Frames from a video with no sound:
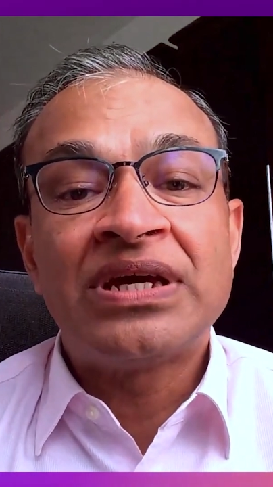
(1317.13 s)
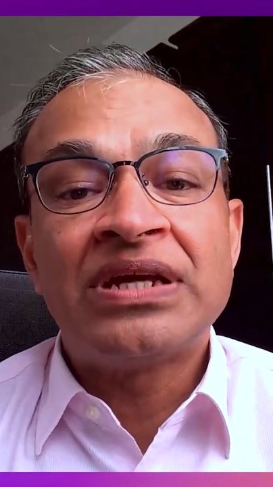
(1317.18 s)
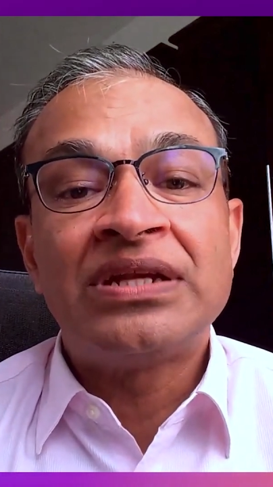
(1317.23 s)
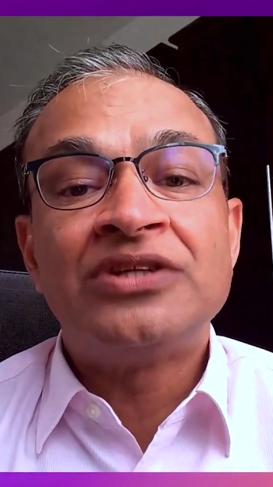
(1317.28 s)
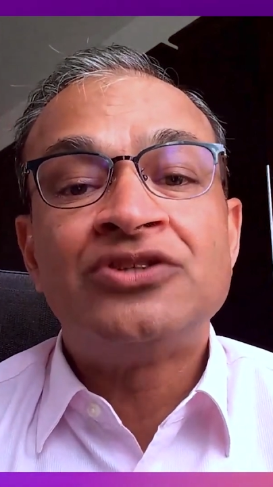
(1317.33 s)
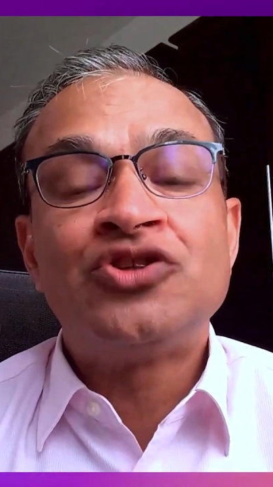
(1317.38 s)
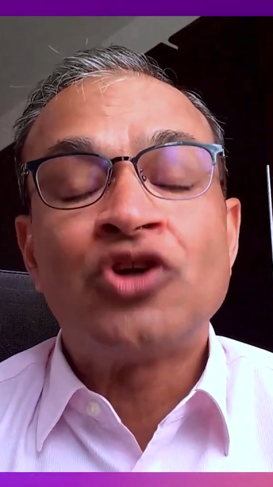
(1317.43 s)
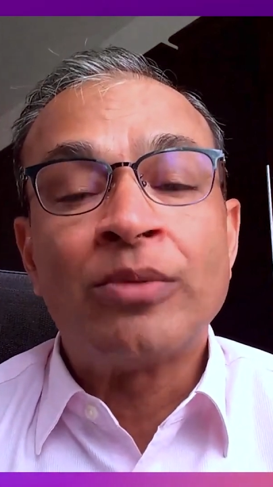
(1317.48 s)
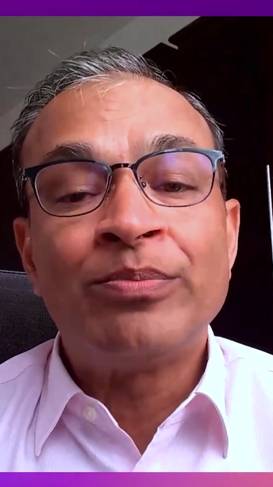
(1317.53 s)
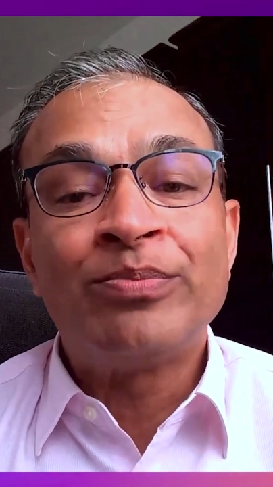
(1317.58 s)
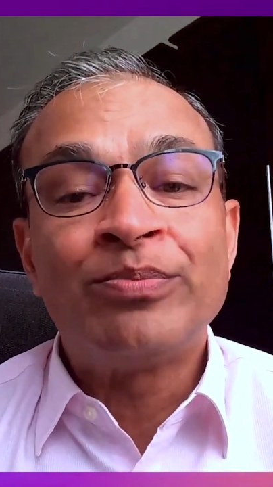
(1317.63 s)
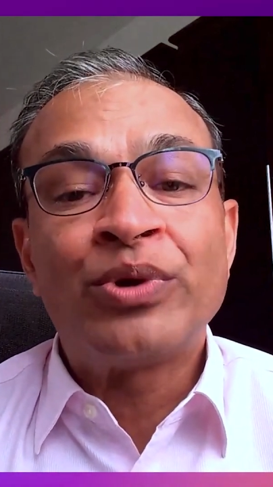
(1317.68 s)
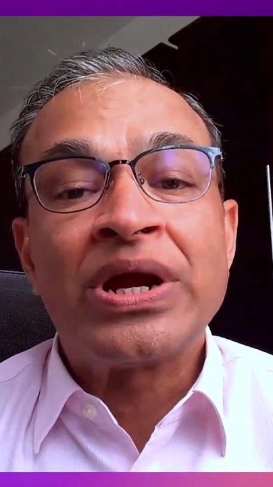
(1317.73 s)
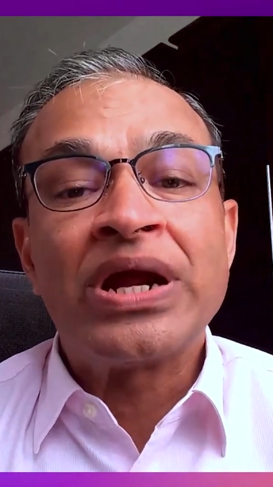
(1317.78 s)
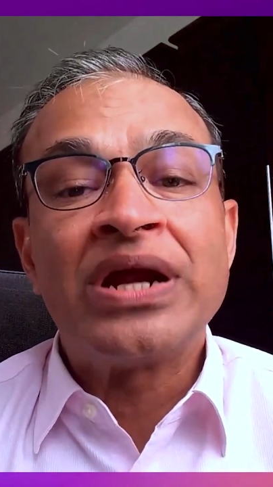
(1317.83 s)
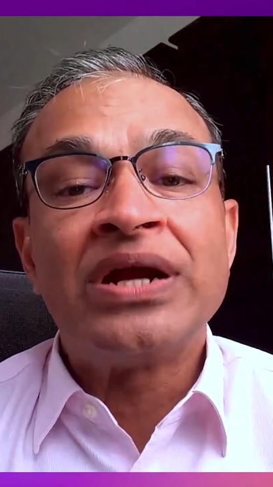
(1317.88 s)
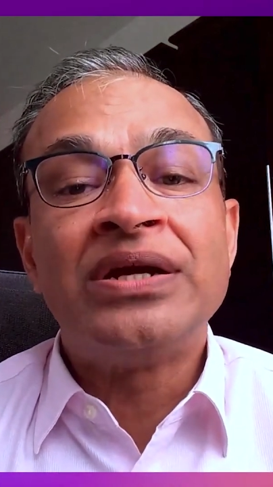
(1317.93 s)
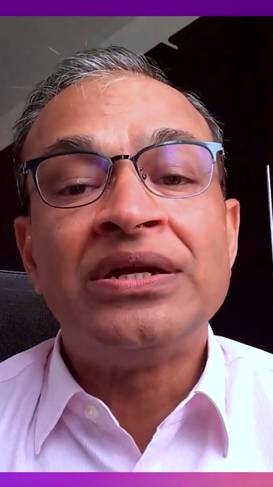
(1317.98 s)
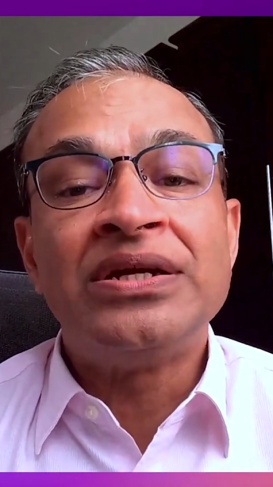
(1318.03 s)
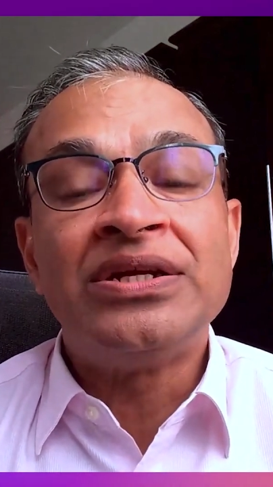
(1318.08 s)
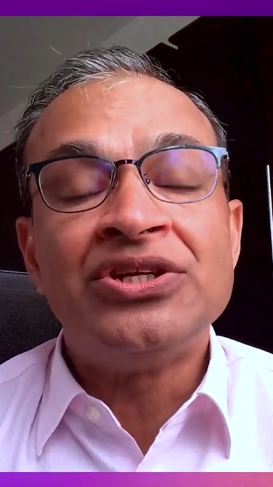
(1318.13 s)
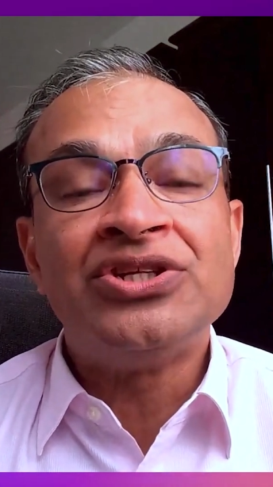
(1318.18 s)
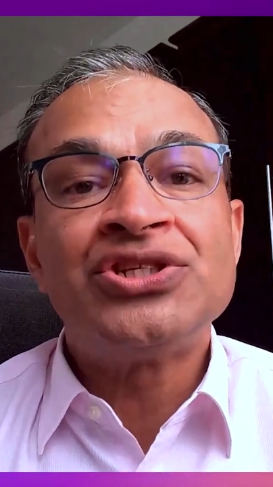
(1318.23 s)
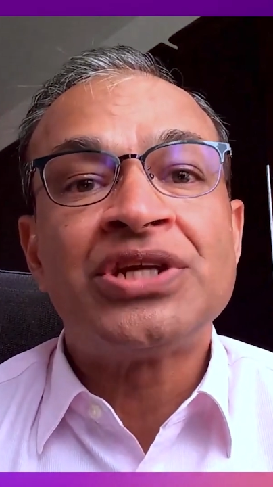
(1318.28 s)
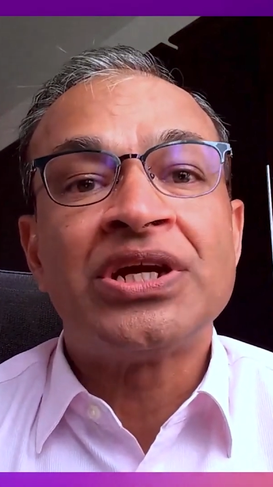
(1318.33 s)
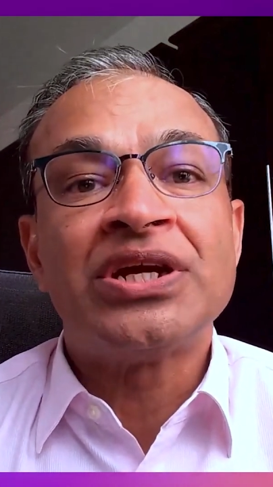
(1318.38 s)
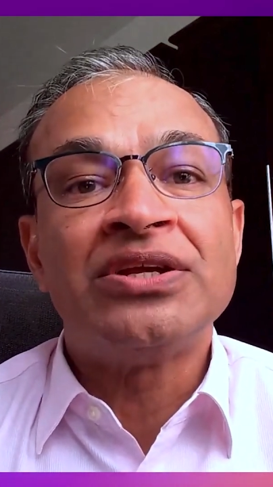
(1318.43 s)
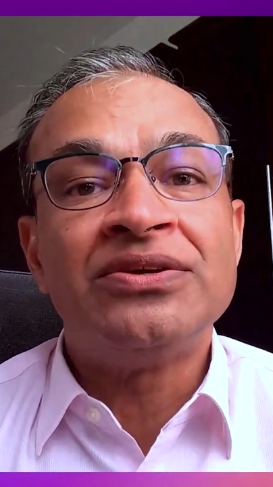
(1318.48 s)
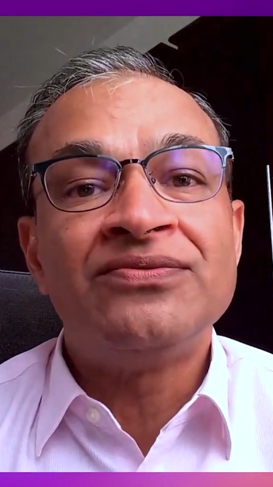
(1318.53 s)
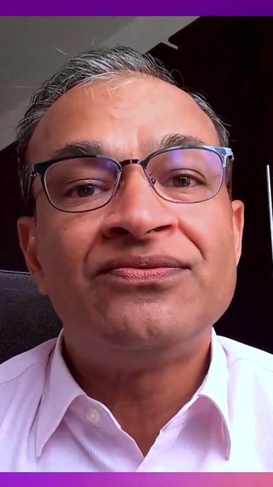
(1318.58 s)
and a top priority
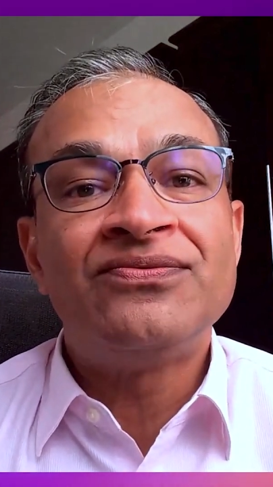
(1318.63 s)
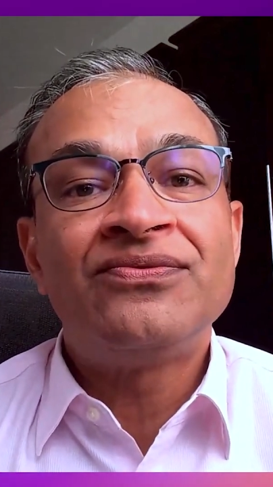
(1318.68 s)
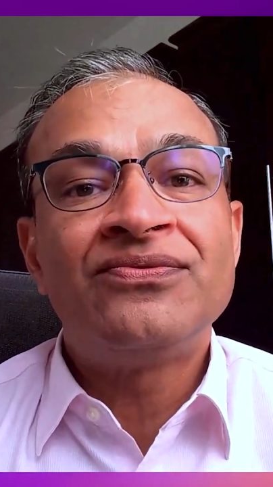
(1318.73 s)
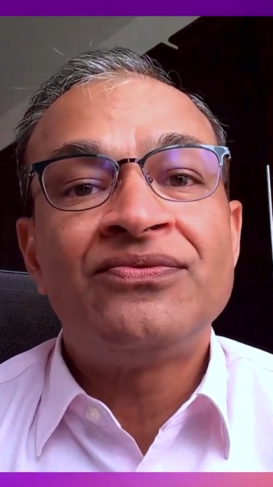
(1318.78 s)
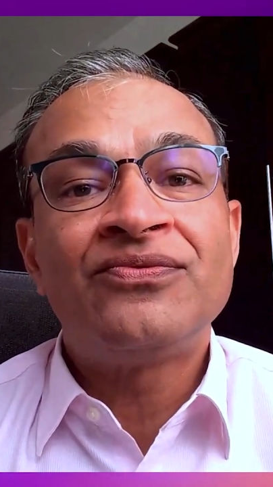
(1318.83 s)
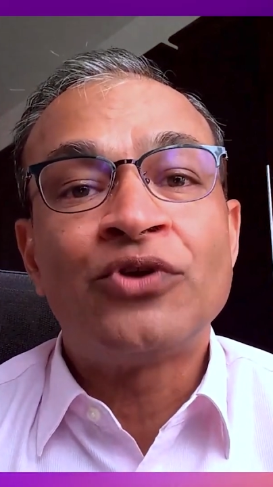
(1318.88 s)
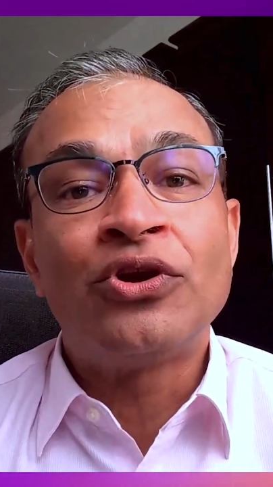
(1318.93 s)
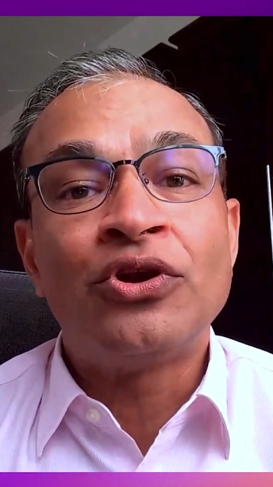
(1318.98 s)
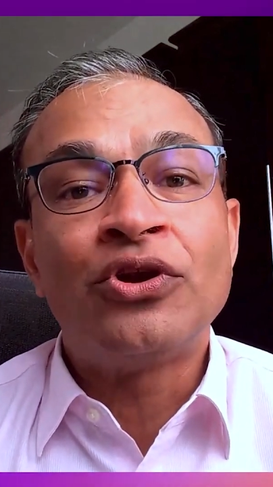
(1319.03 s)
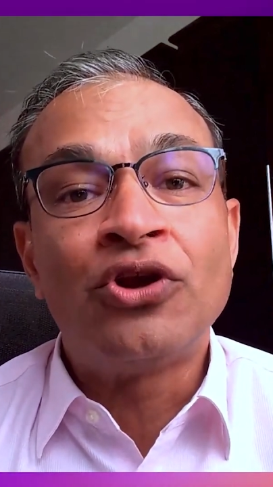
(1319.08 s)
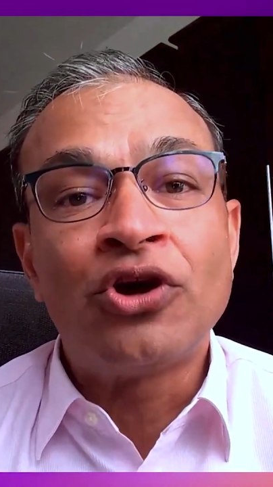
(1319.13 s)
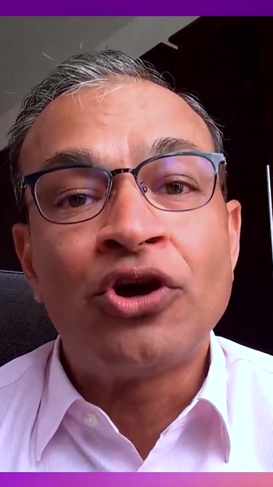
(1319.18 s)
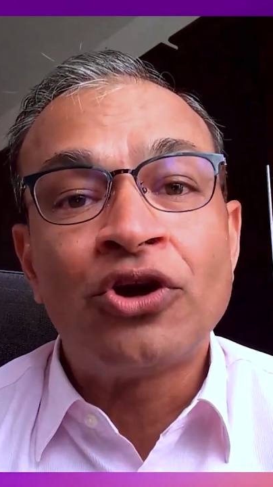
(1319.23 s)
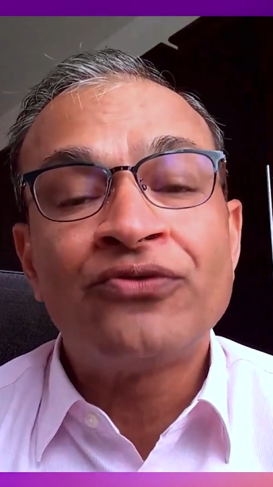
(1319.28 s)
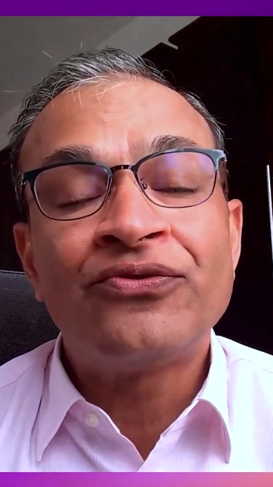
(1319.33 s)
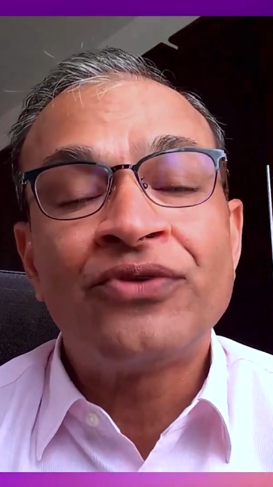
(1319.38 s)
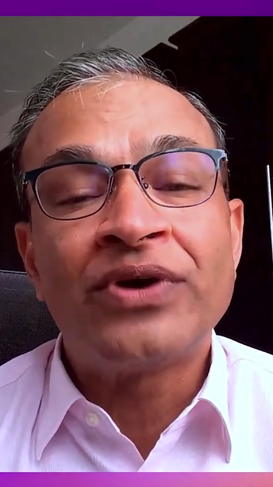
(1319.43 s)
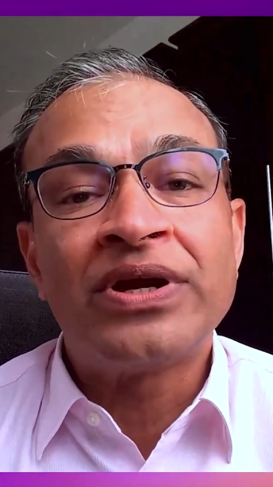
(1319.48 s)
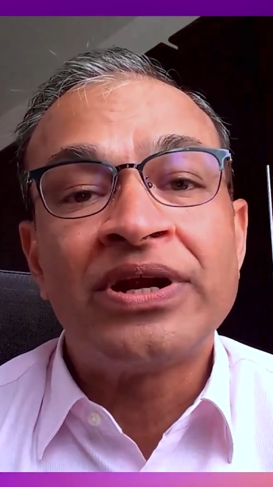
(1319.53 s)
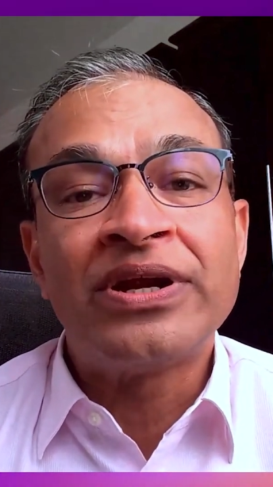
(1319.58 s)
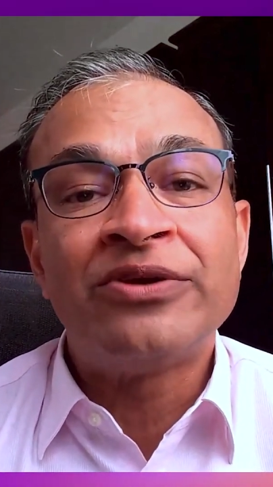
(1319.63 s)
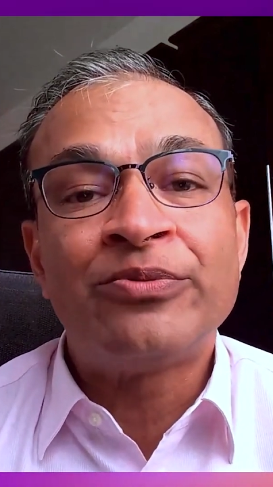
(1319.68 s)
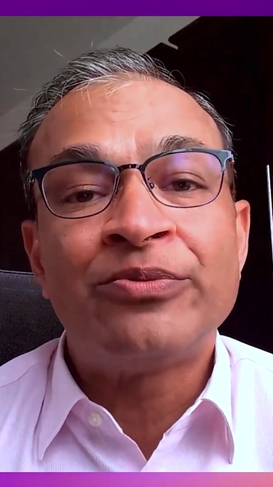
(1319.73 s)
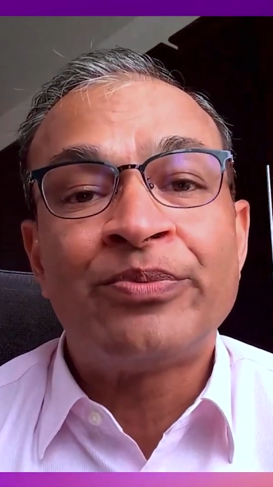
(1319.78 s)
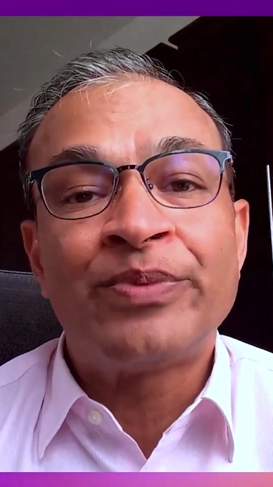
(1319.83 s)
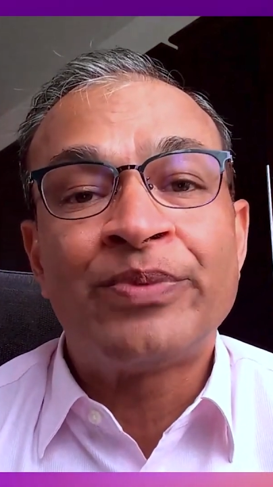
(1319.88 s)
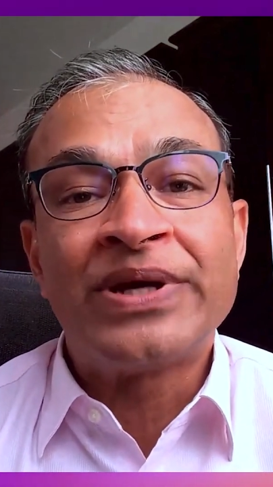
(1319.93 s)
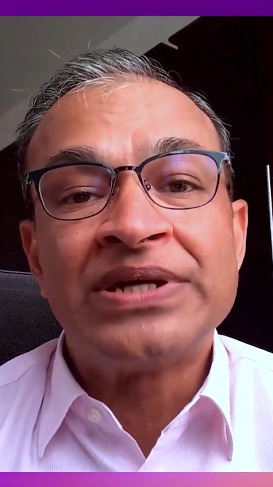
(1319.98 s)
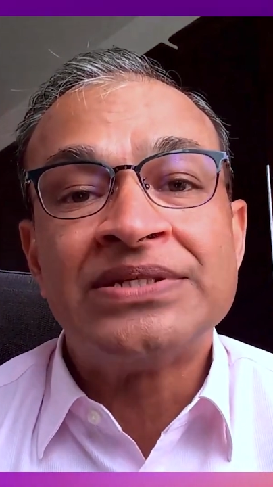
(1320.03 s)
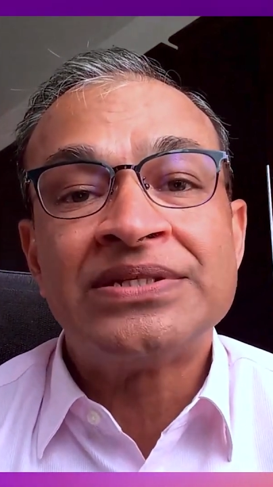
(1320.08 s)
initiative for a lot of our
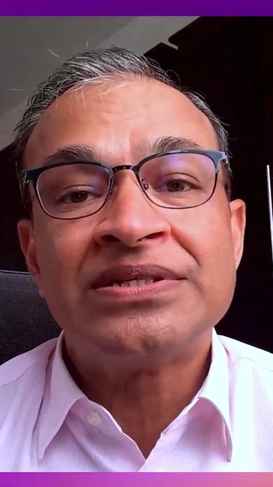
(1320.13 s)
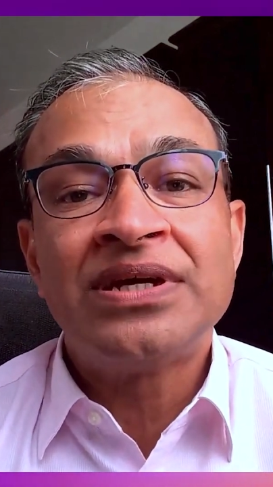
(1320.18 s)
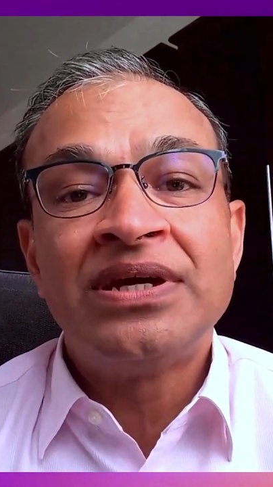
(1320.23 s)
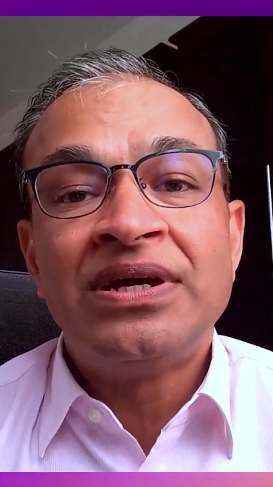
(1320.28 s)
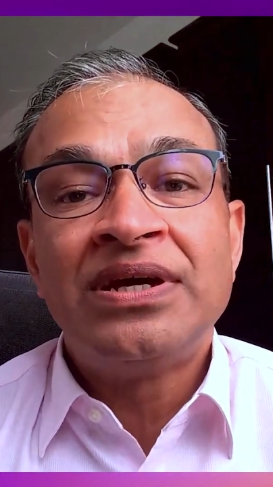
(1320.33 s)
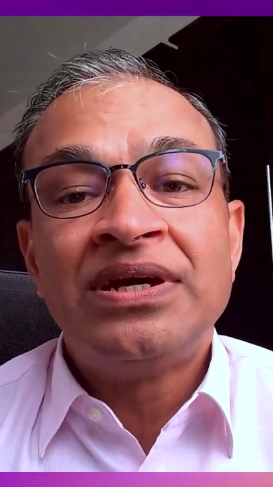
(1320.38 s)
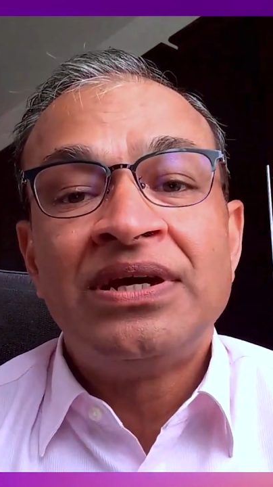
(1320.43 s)
enterprise